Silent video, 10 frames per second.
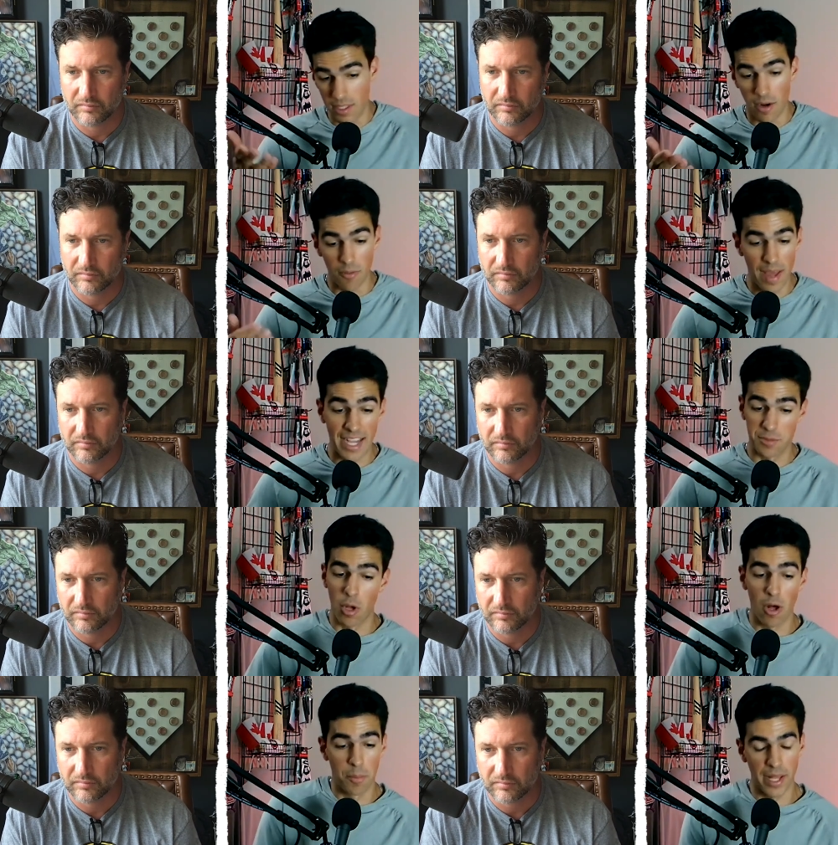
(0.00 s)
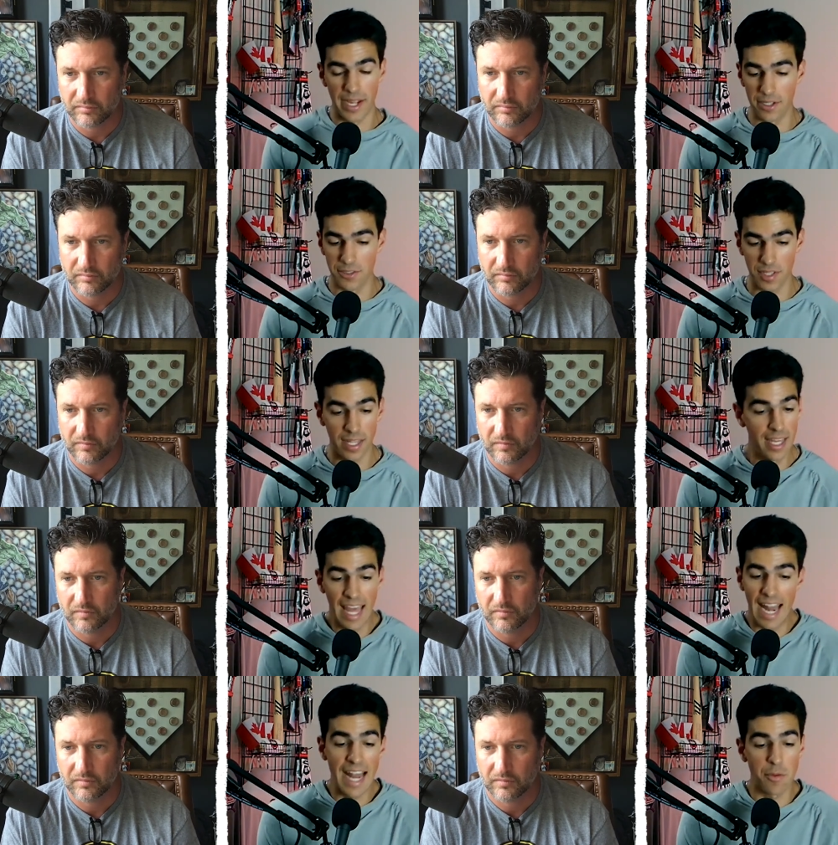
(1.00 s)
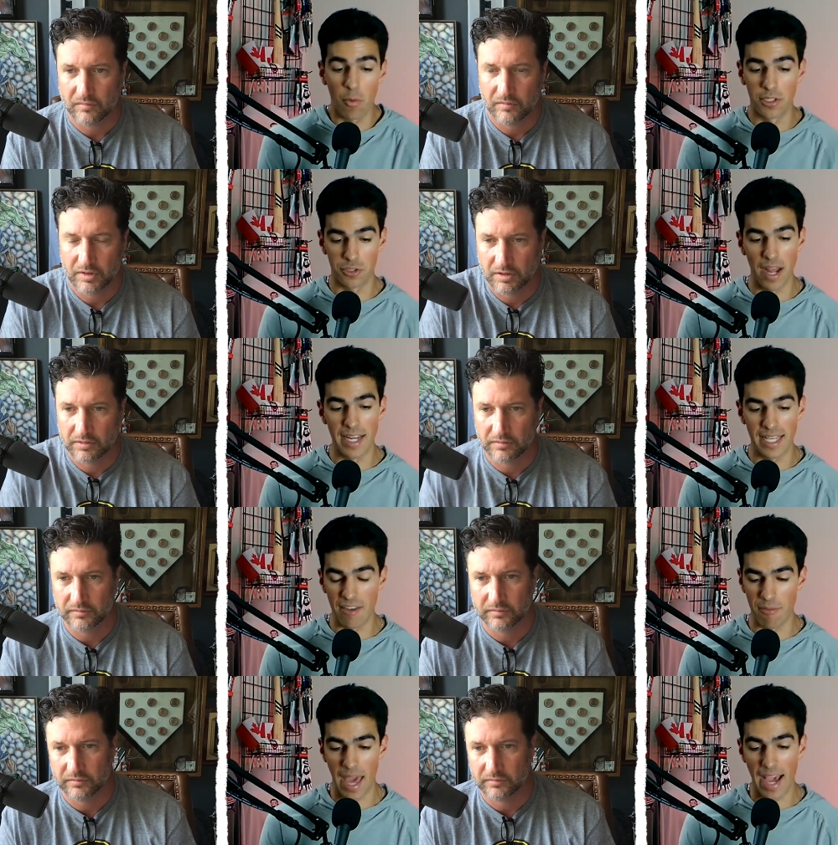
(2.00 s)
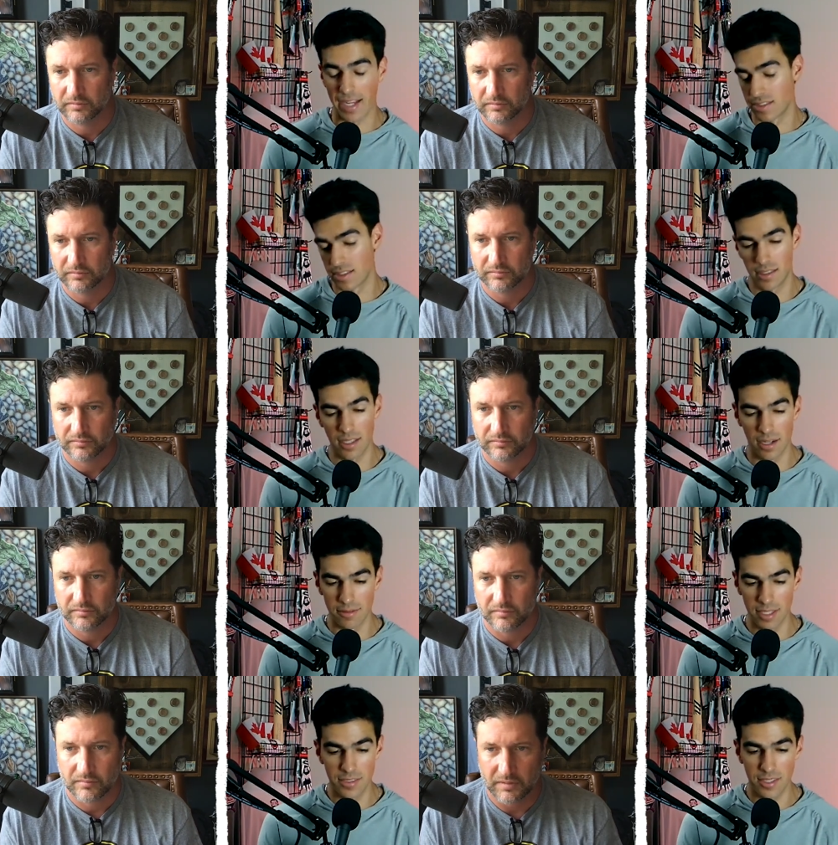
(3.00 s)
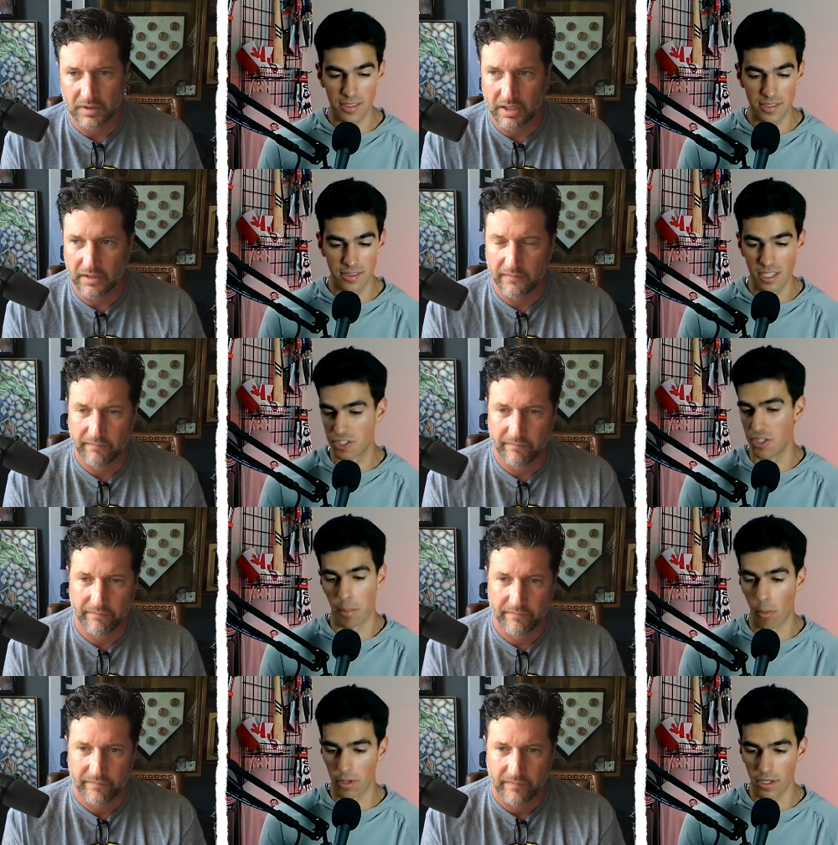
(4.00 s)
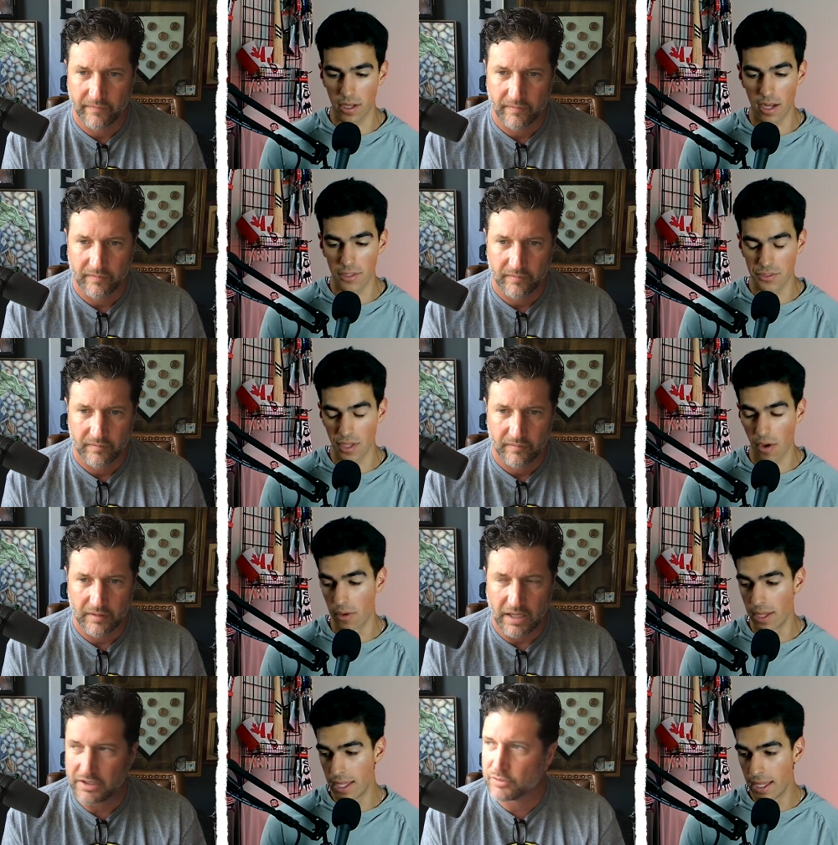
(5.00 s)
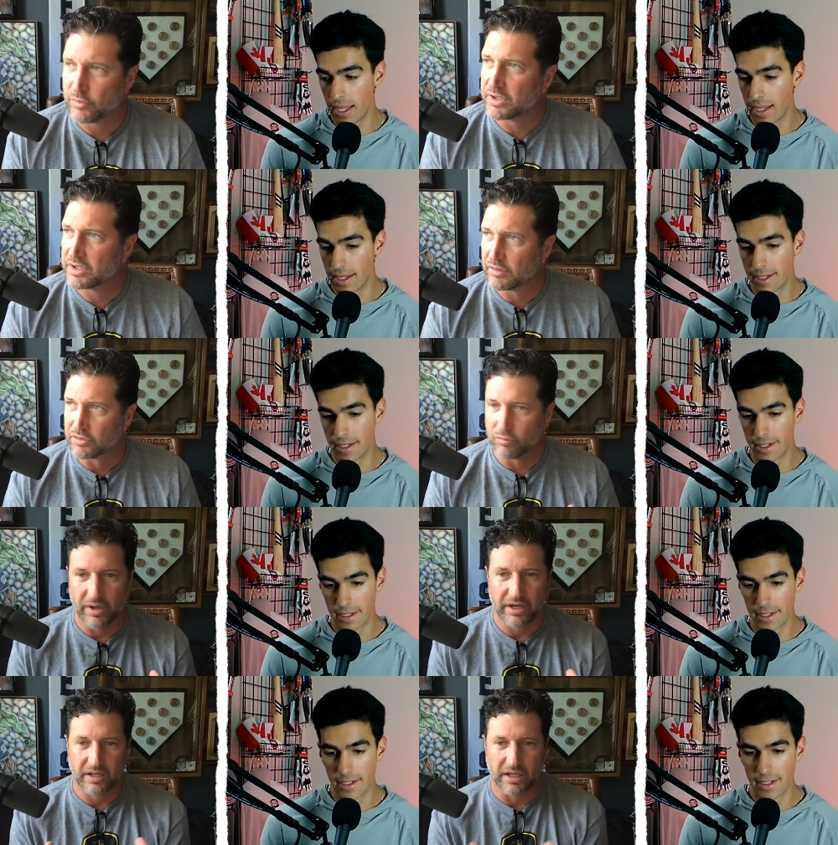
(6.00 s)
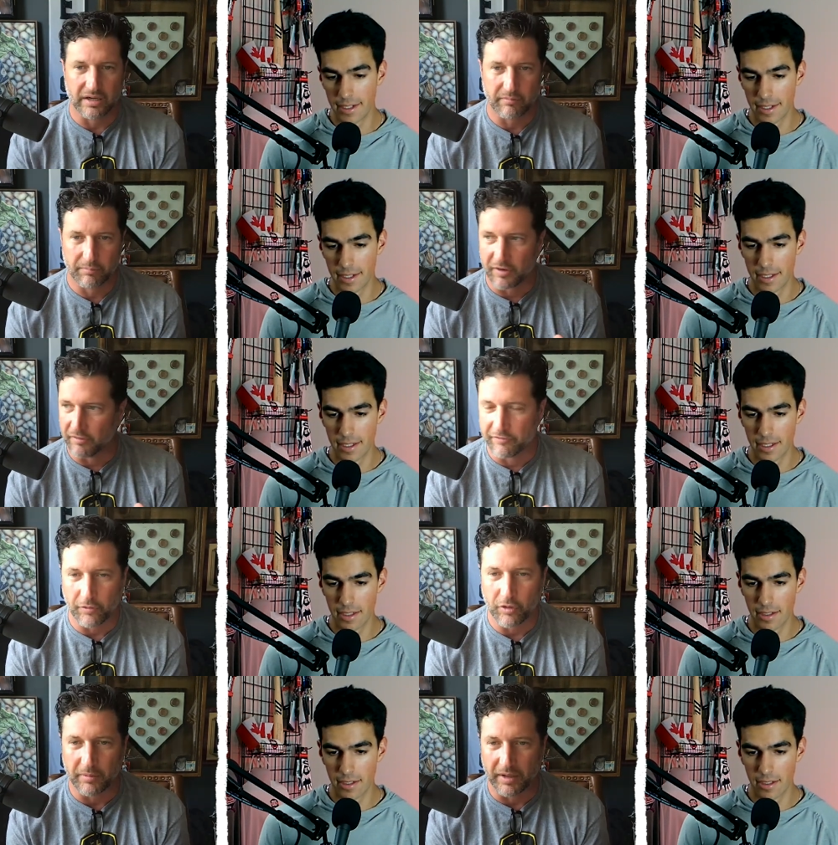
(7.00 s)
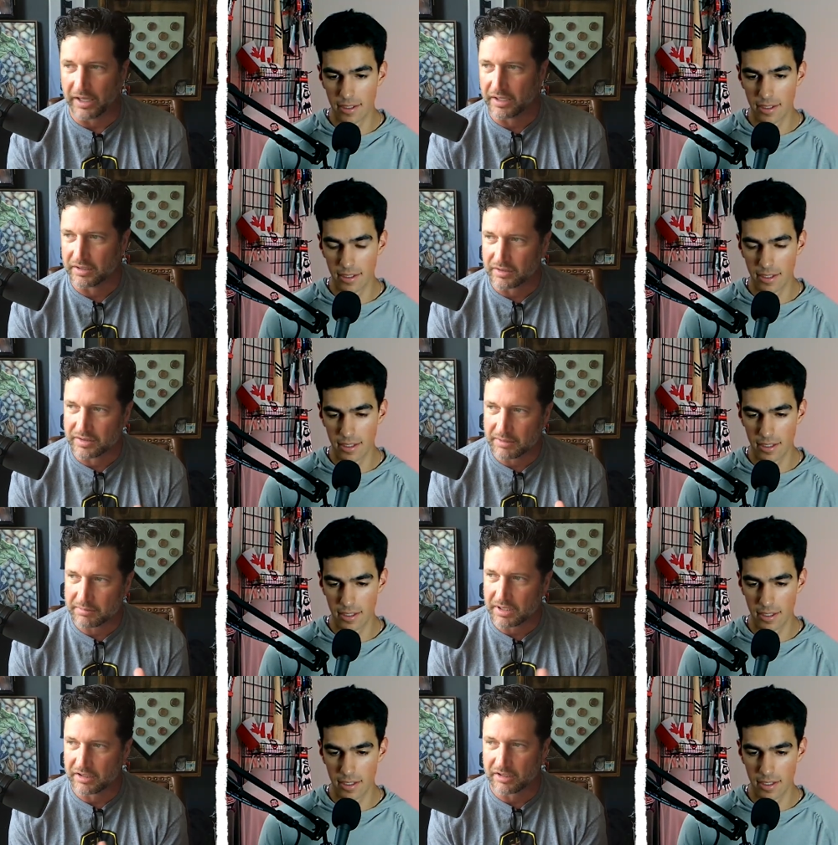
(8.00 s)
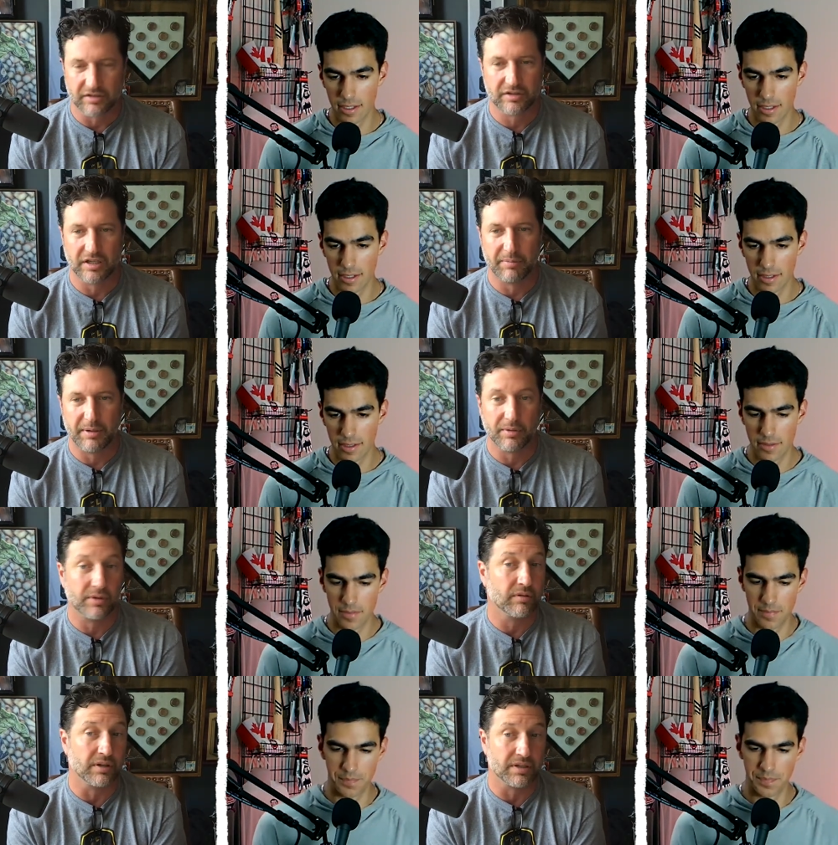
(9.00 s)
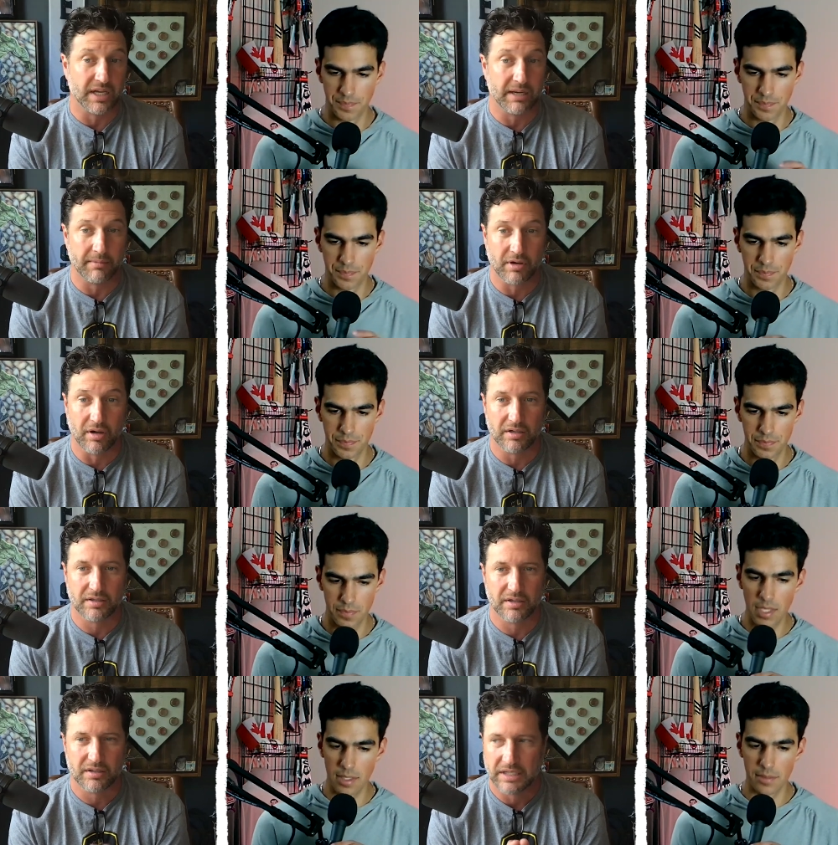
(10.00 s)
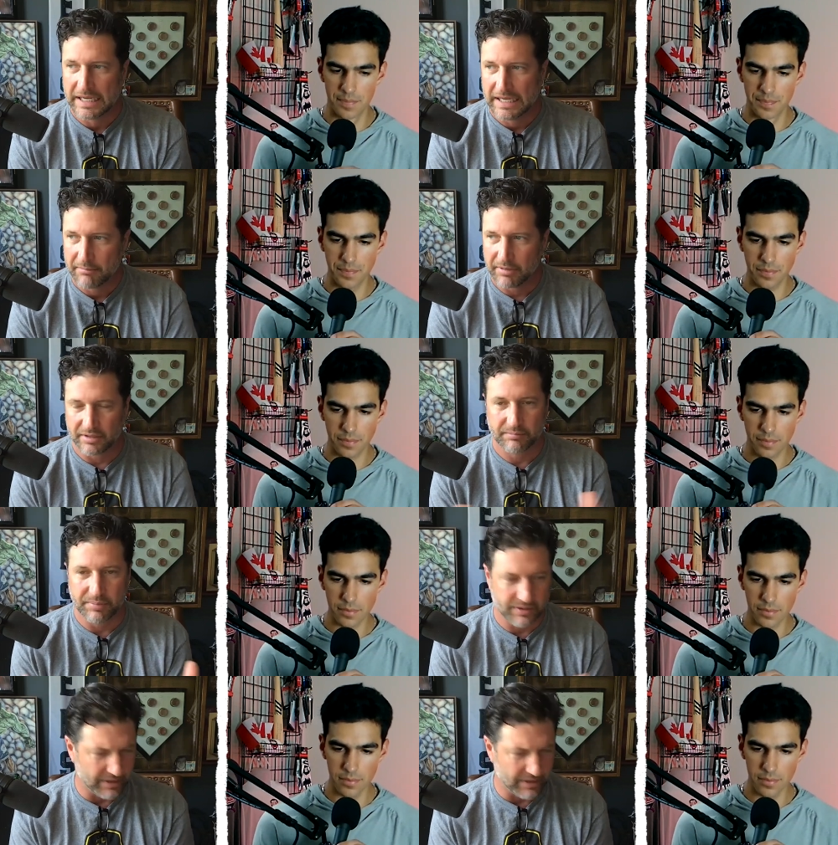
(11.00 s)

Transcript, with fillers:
Speaker 1: you know, ex ball players and, and anyone trying to give back. Cause you know, it's, a, yeah. it's such an important cause. So
Speaker 2: I wish there was a way to like conform it. Like, cause there seems like there's people doing the same causes, yeah. but